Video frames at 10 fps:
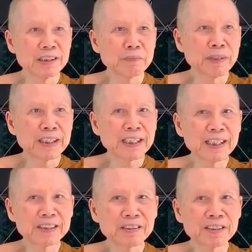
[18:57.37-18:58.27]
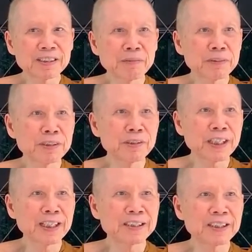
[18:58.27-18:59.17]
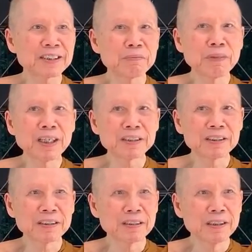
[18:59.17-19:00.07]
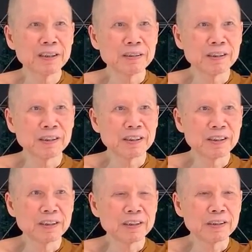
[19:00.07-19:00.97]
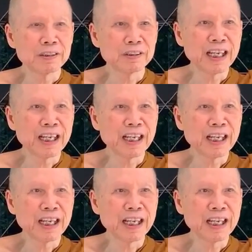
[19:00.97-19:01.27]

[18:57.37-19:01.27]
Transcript: Nibbana is not something you can just imagine. You